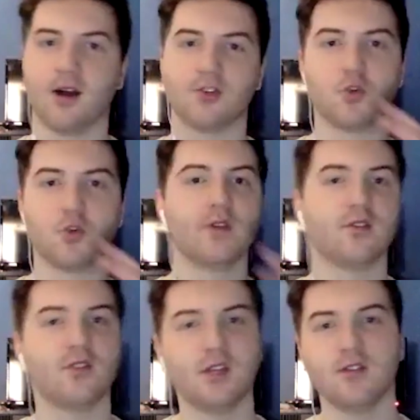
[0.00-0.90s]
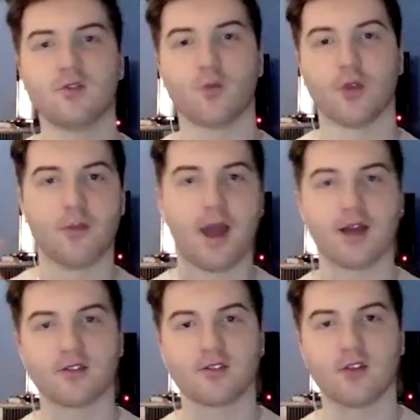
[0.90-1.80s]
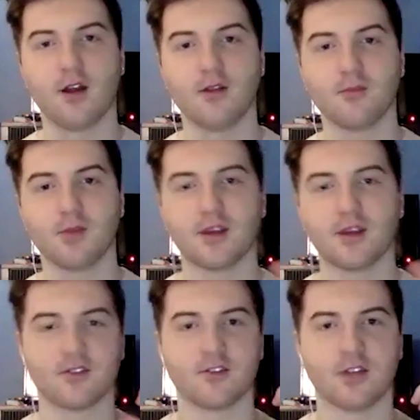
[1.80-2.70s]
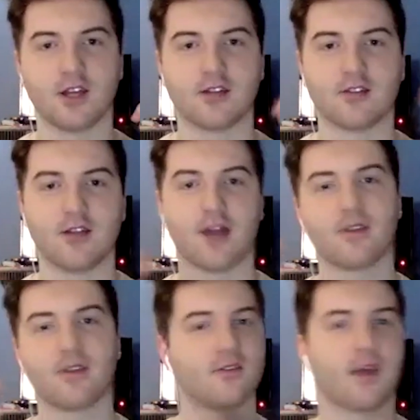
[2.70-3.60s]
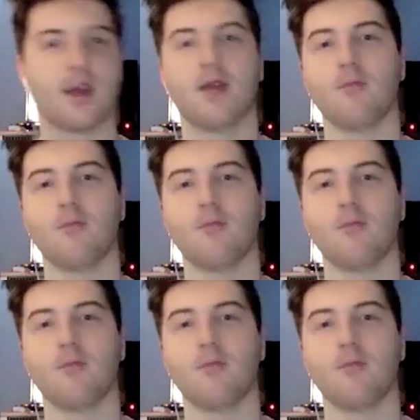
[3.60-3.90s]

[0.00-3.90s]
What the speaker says: doing scenes with Max on because it's not the same.